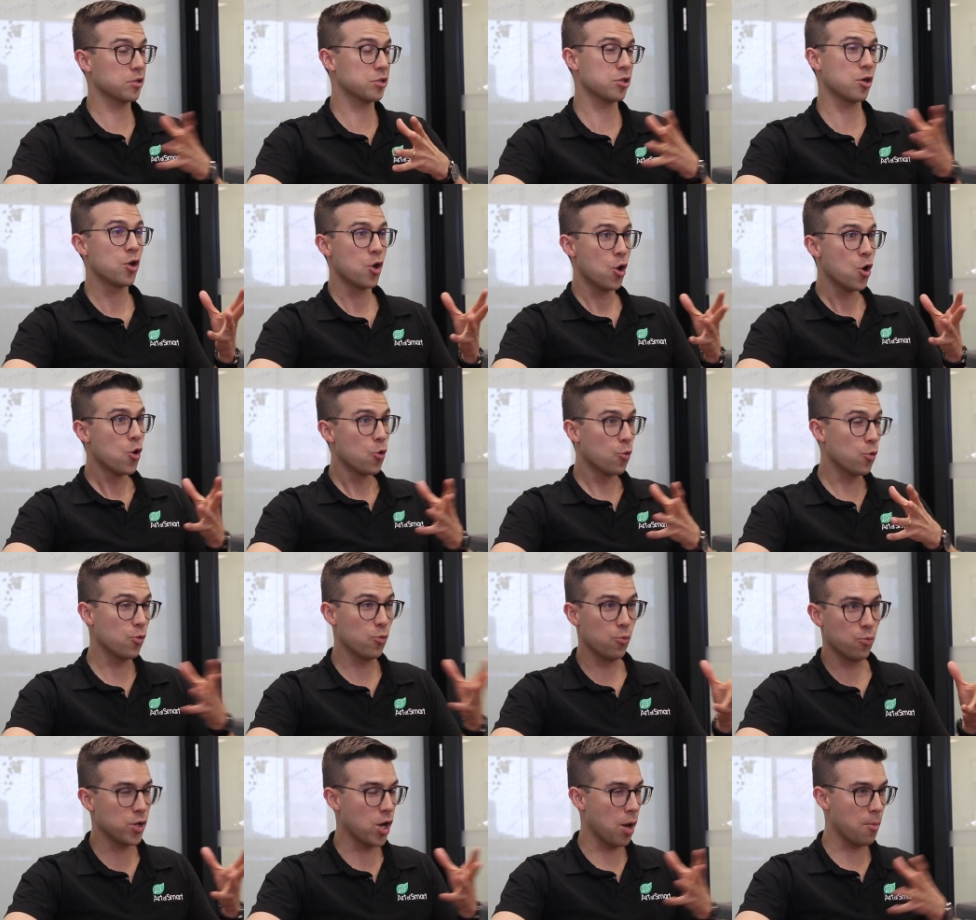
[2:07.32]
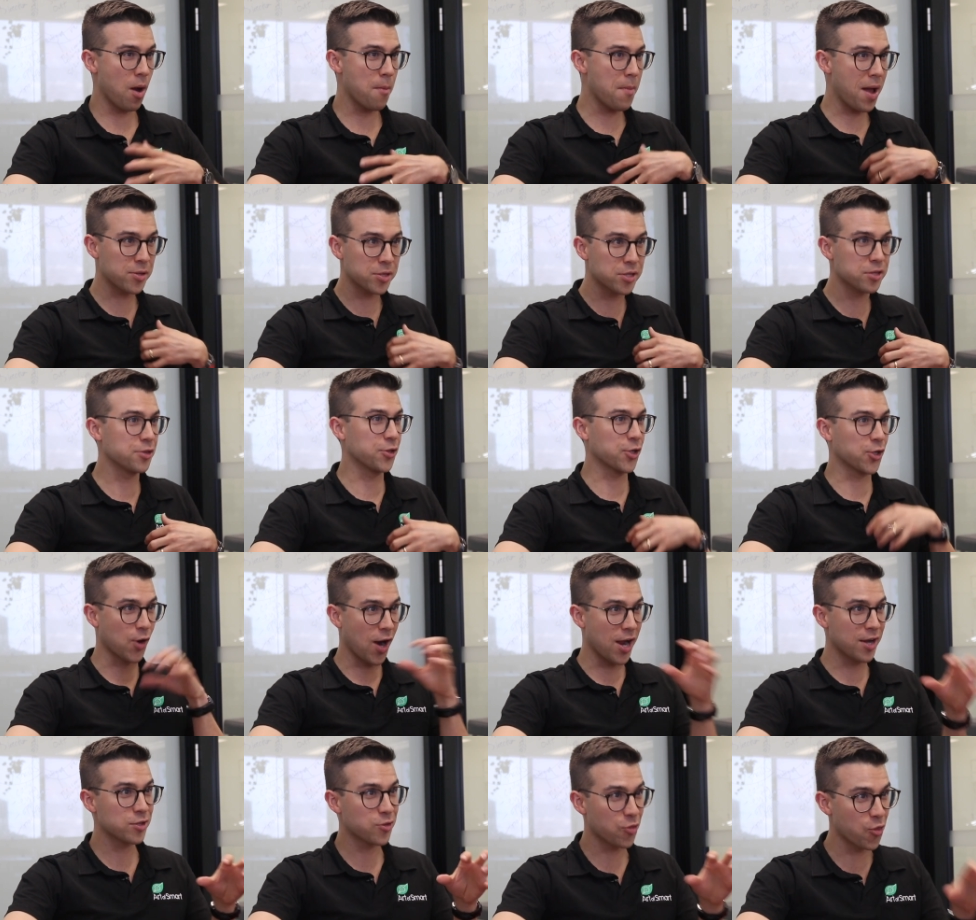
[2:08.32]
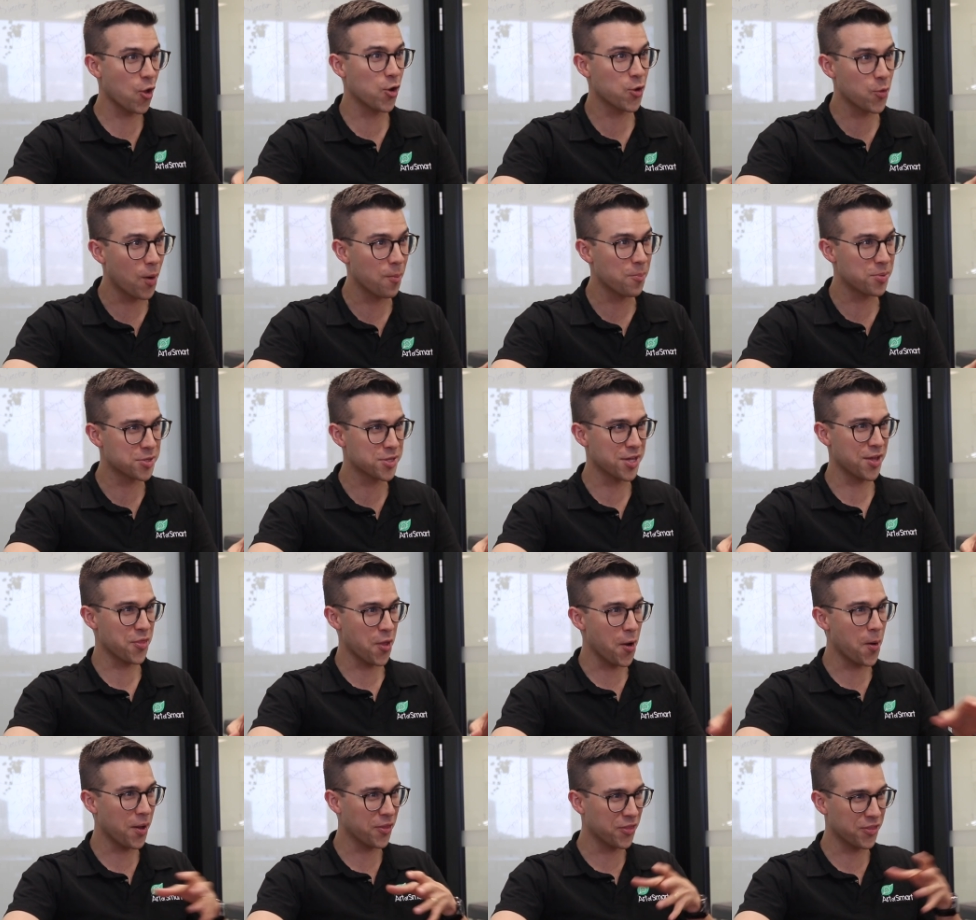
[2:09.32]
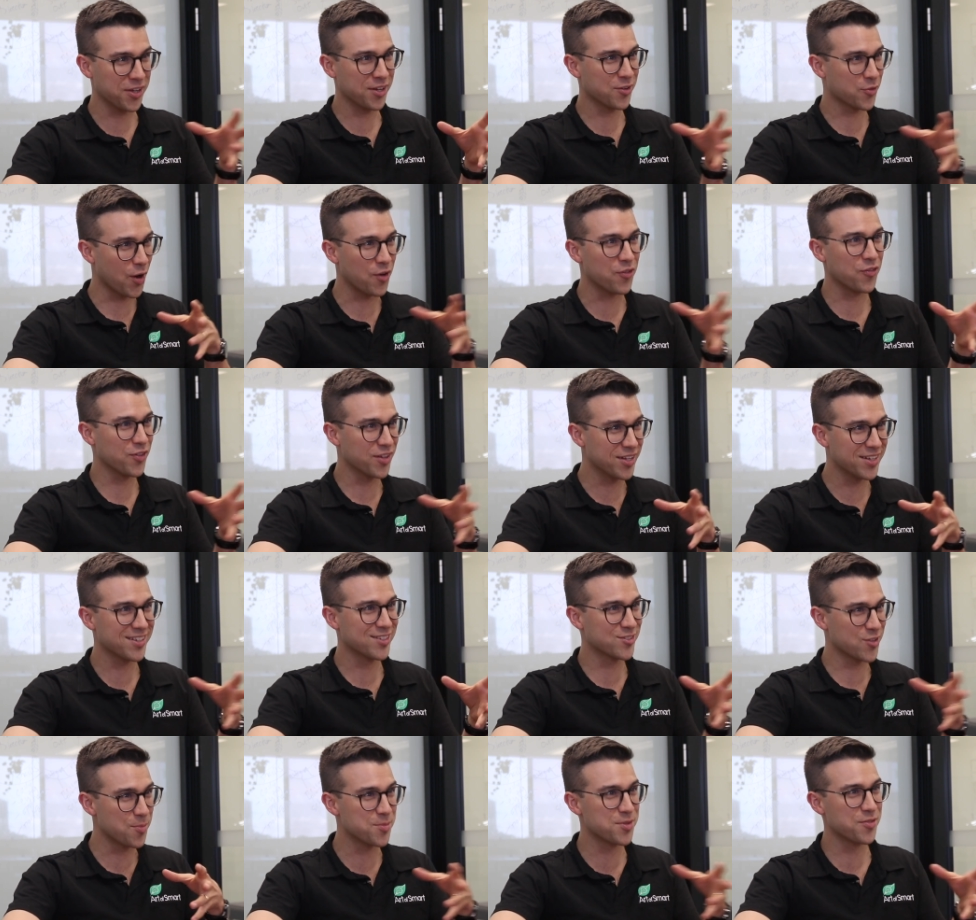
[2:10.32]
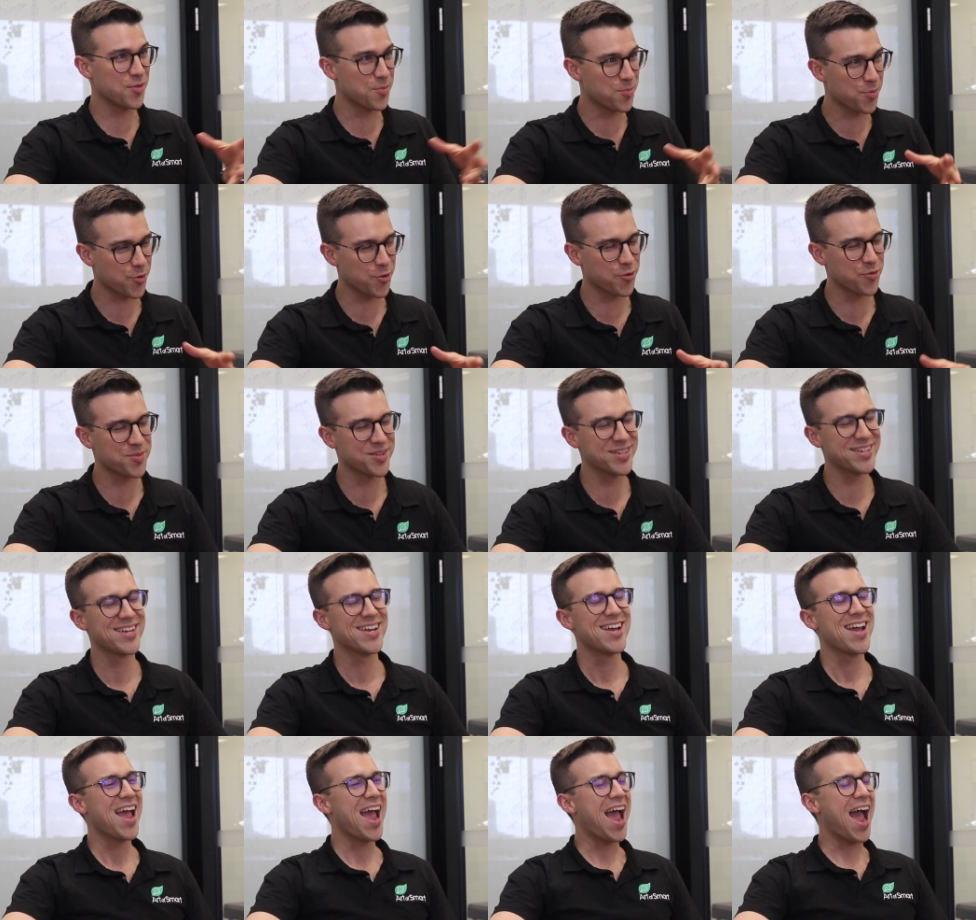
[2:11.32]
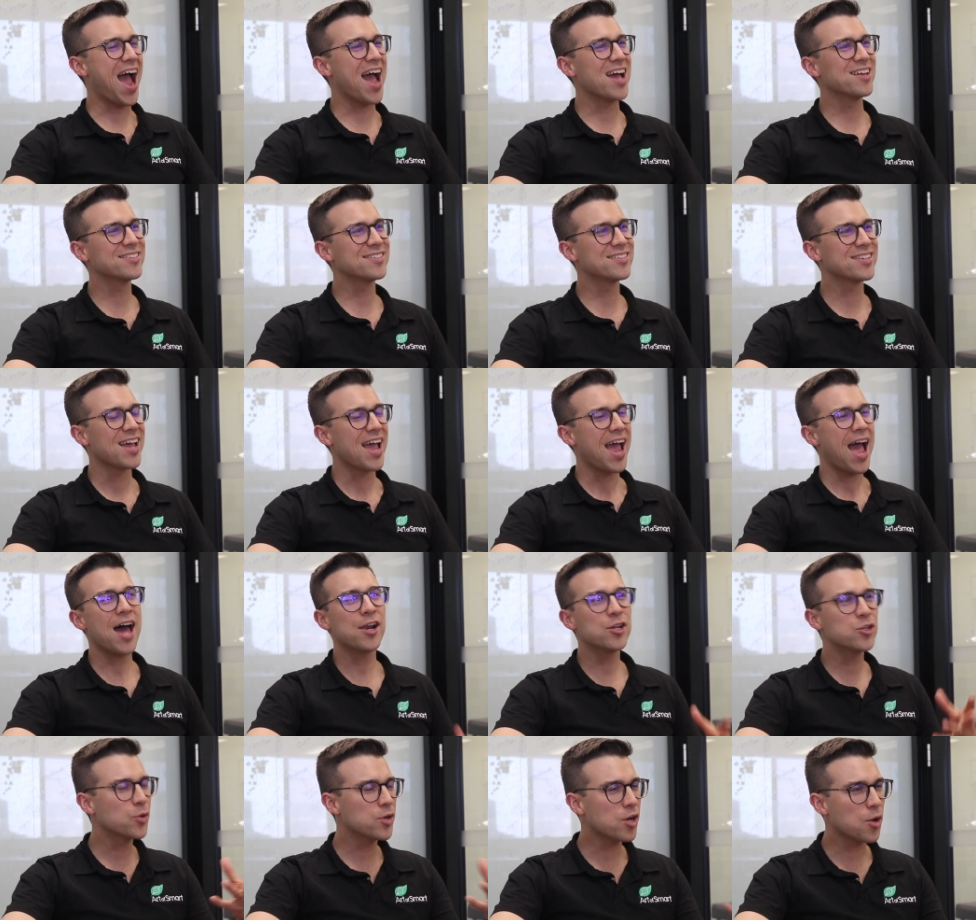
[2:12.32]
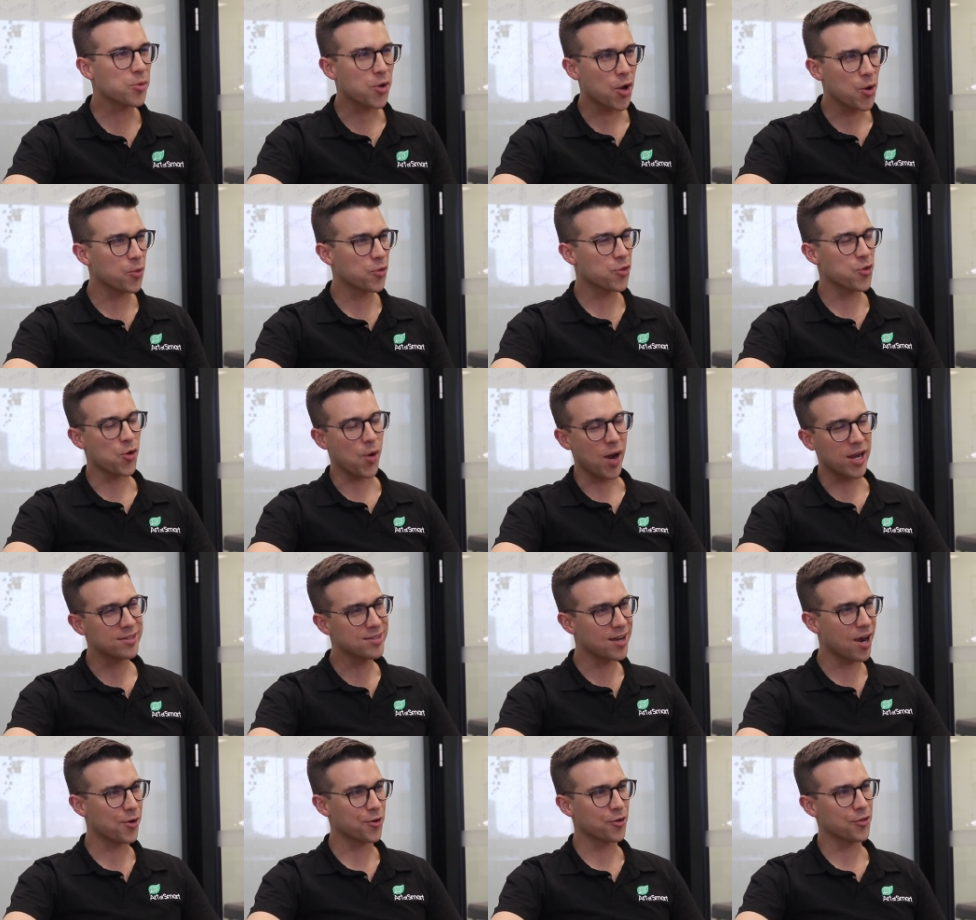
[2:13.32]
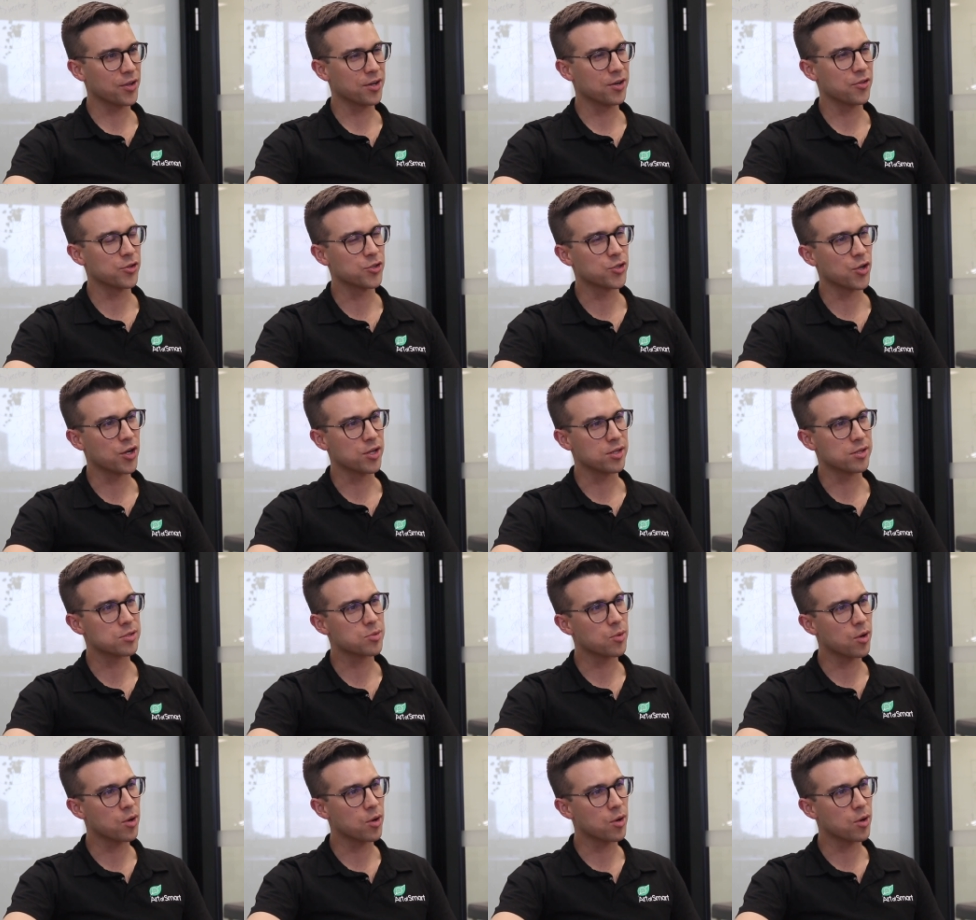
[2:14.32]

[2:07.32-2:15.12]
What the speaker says: So, my maths isn't the greatest. 31% though, I think, roughly, in terms of improvement. And how did you end up going with your ATAR at the end of the journey as